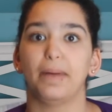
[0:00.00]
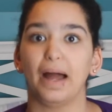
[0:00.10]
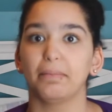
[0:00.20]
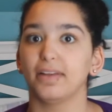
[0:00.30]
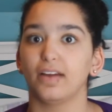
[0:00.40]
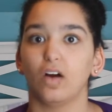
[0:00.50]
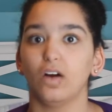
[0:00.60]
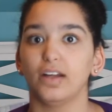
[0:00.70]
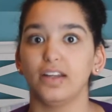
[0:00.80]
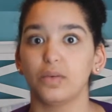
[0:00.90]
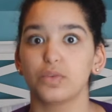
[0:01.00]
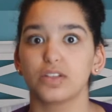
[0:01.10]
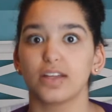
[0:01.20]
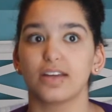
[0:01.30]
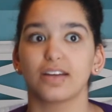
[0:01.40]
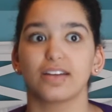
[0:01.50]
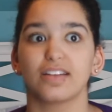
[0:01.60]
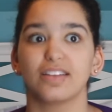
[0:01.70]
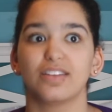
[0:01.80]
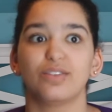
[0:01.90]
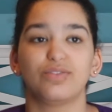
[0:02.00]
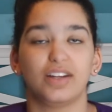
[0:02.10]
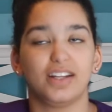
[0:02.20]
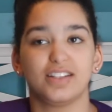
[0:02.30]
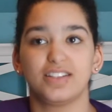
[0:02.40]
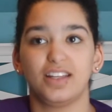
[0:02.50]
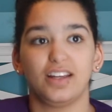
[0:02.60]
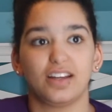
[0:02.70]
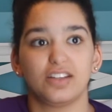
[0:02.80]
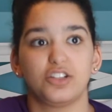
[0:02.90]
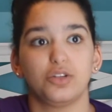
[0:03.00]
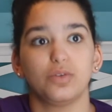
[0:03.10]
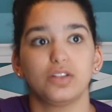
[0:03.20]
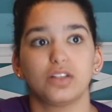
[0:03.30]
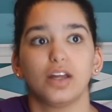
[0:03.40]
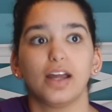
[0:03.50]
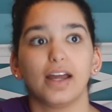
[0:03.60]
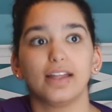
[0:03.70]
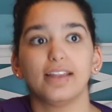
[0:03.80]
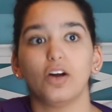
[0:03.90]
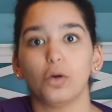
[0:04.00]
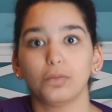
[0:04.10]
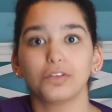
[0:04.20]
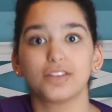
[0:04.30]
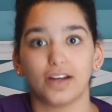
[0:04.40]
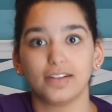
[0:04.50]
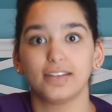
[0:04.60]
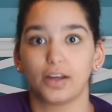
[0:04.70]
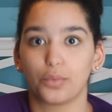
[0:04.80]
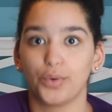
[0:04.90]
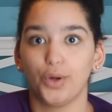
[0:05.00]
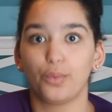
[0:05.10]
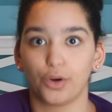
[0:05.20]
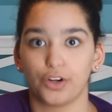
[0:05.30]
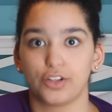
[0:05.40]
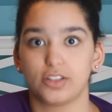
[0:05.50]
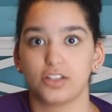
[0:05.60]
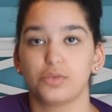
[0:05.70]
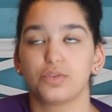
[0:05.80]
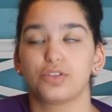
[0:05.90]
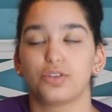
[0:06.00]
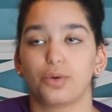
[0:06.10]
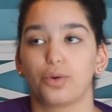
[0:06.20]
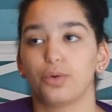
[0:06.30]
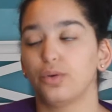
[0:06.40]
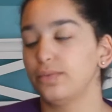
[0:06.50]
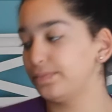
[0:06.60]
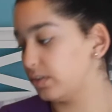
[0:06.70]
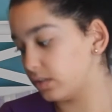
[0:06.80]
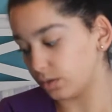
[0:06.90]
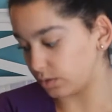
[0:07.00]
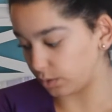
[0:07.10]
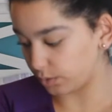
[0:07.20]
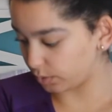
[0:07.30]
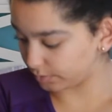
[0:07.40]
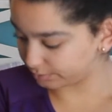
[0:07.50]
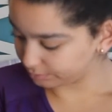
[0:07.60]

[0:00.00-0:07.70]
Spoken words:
babbling on. It was like the funniest thing because they almost sounded like real words. It was so cool. So cool.